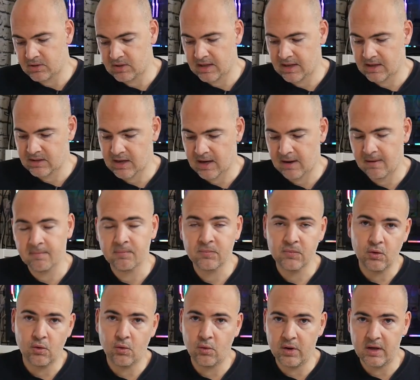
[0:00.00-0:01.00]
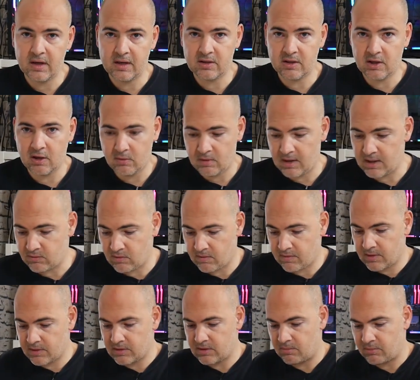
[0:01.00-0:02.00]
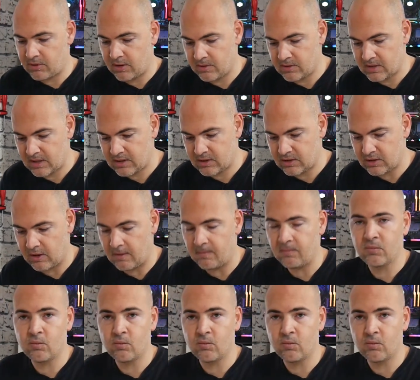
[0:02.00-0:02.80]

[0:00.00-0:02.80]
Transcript: sticks out, all you need to do is reverse the process. So